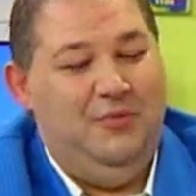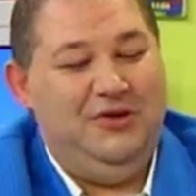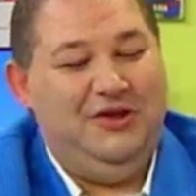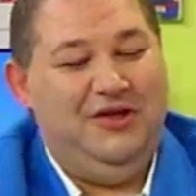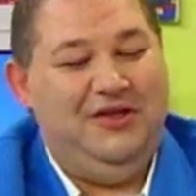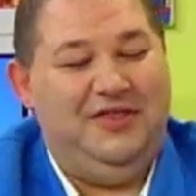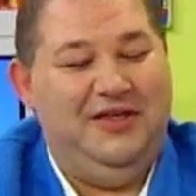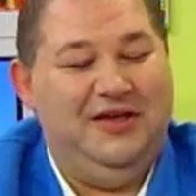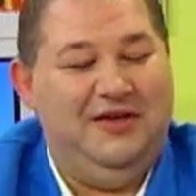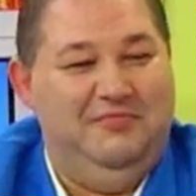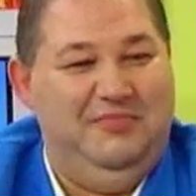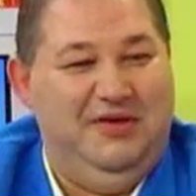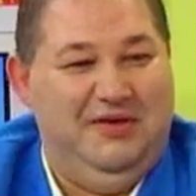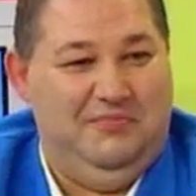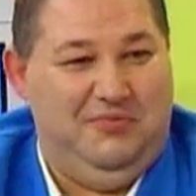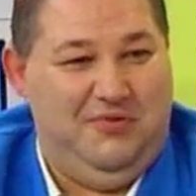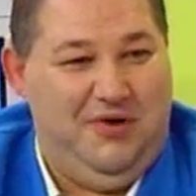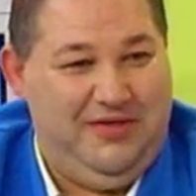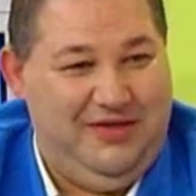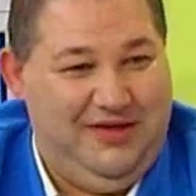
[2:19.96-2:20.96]
And what do you think of
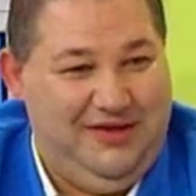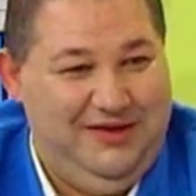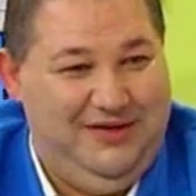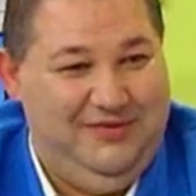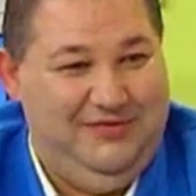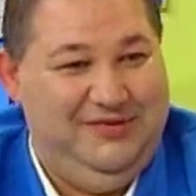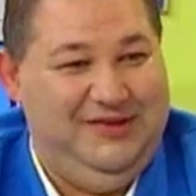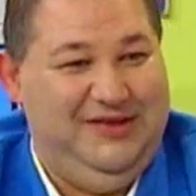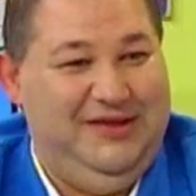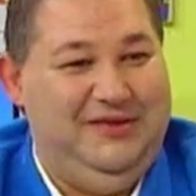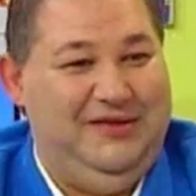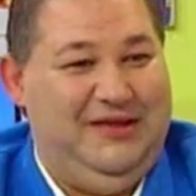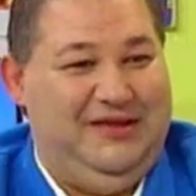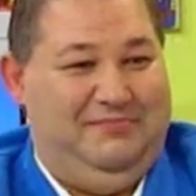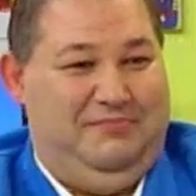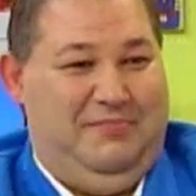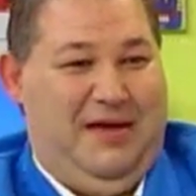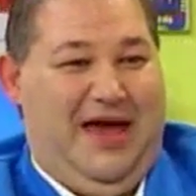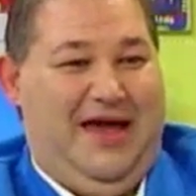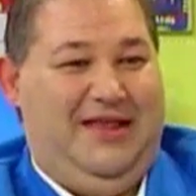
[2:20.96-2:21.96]
Big Brother? Was he
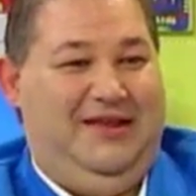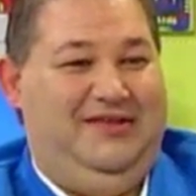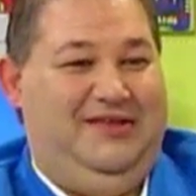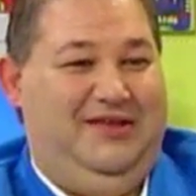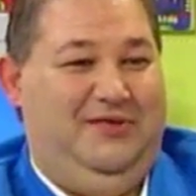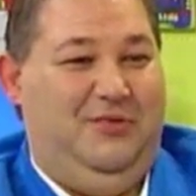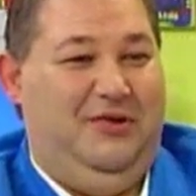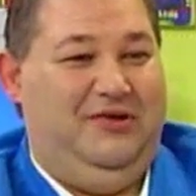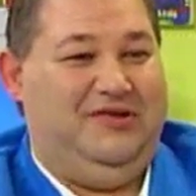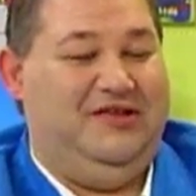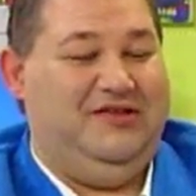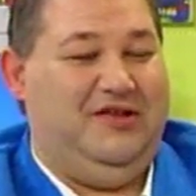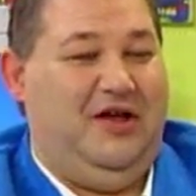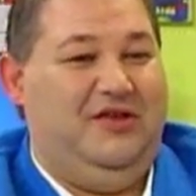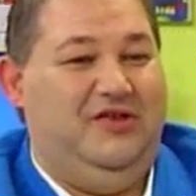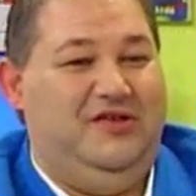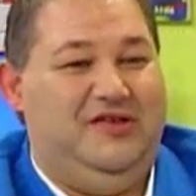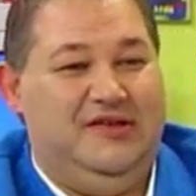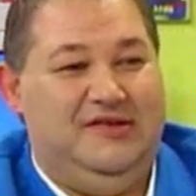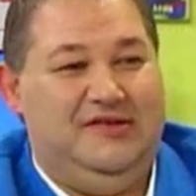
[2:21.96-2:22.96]
as bad as he was? Because
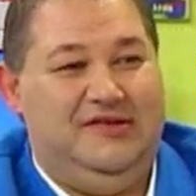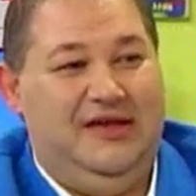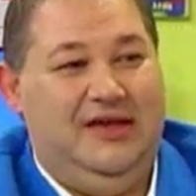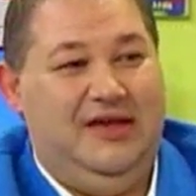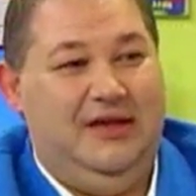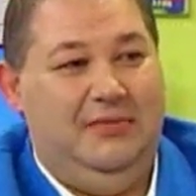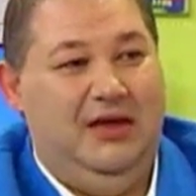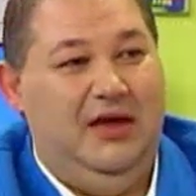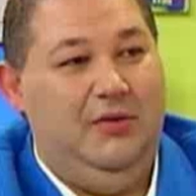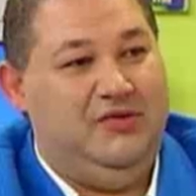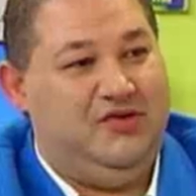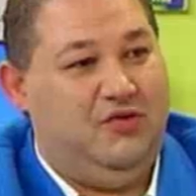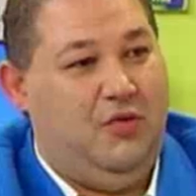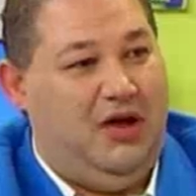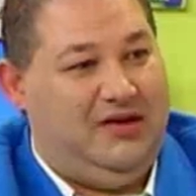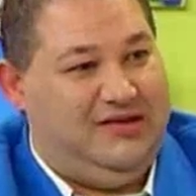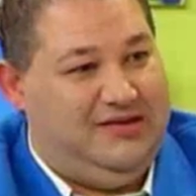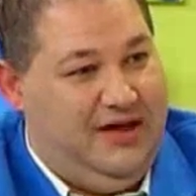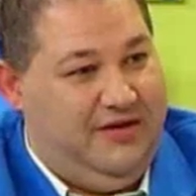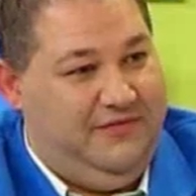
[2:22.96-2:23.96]
I used to see him. He was
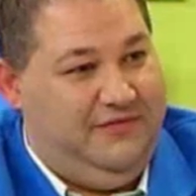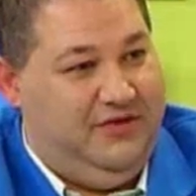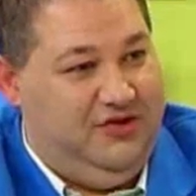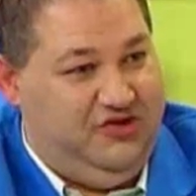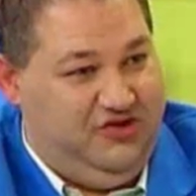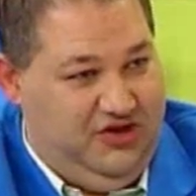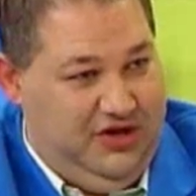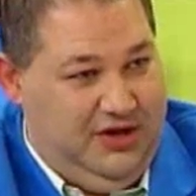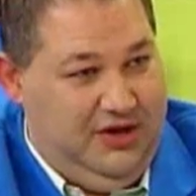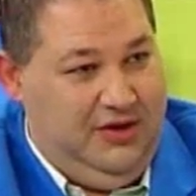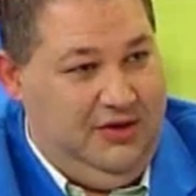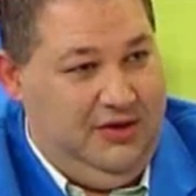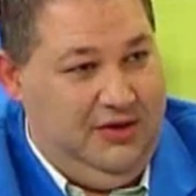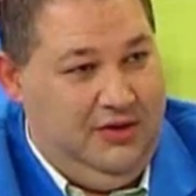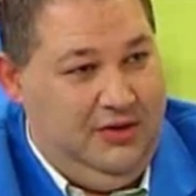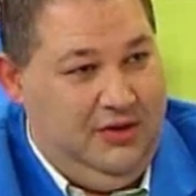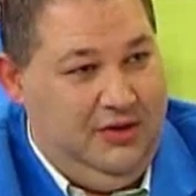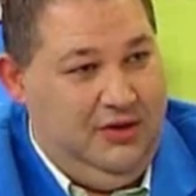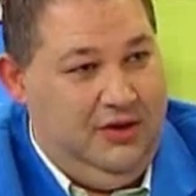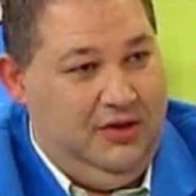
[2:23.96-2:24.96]
quite tough this year.
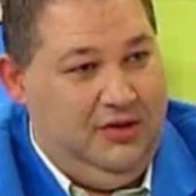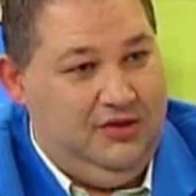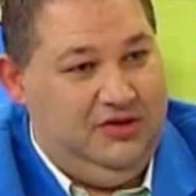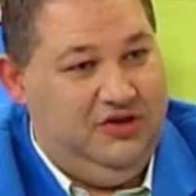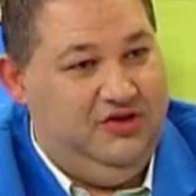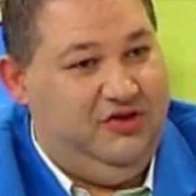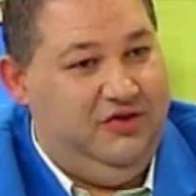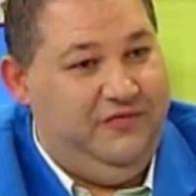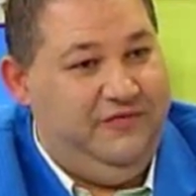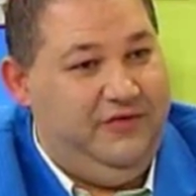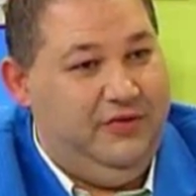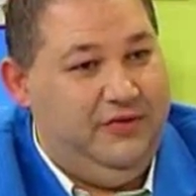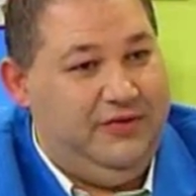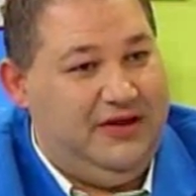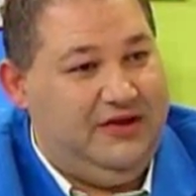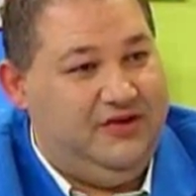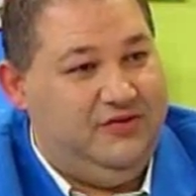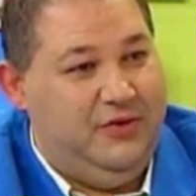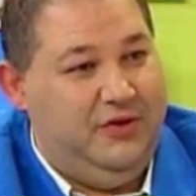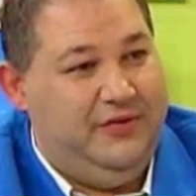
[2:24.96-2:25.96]
Did you feel
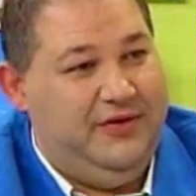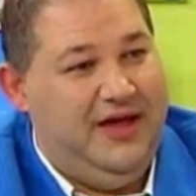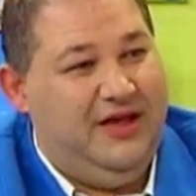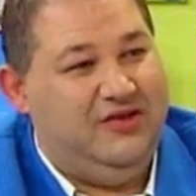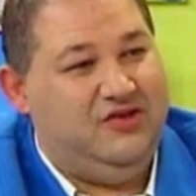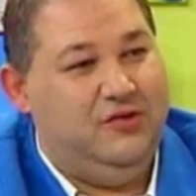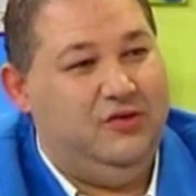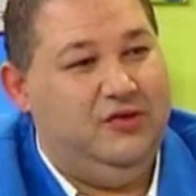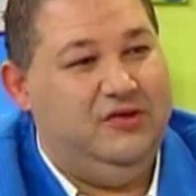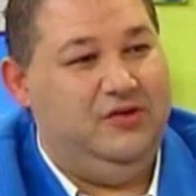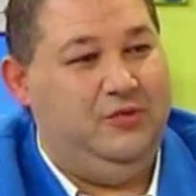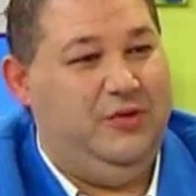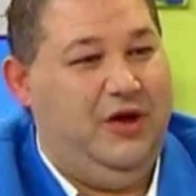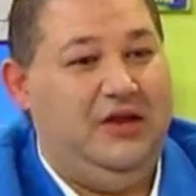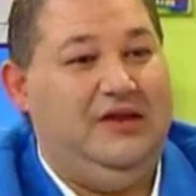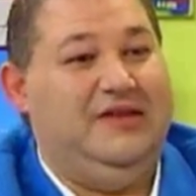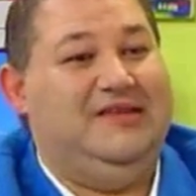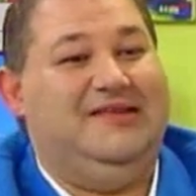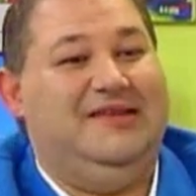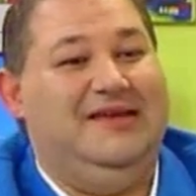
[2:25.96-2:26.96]
that as well in the house, or did we
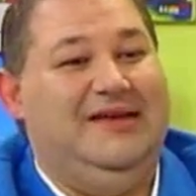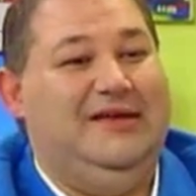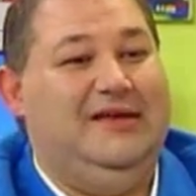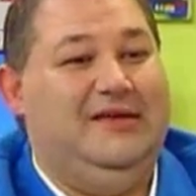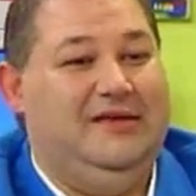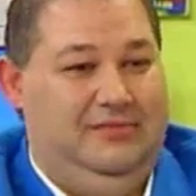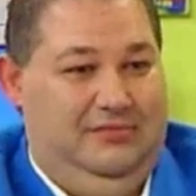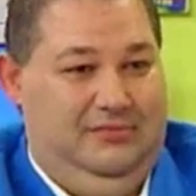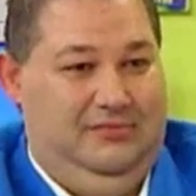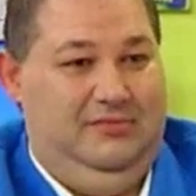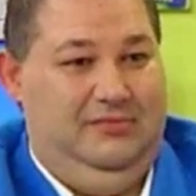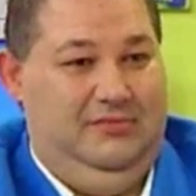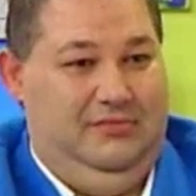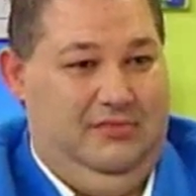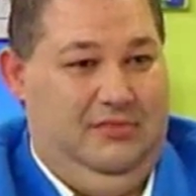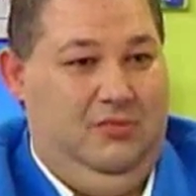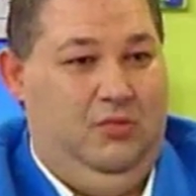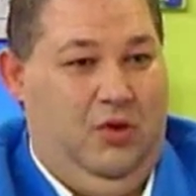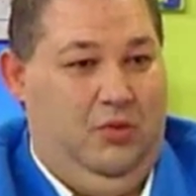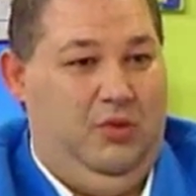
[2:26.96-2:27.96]
only see
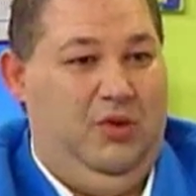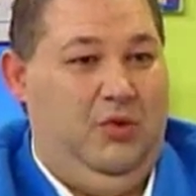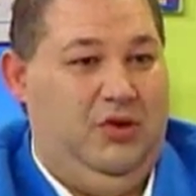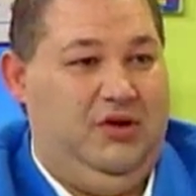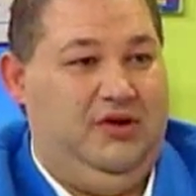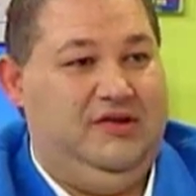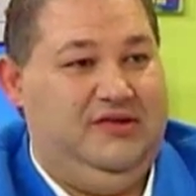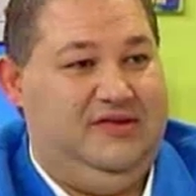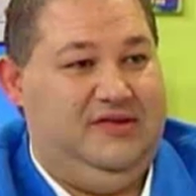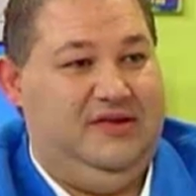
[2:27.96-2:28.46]
what we wanted to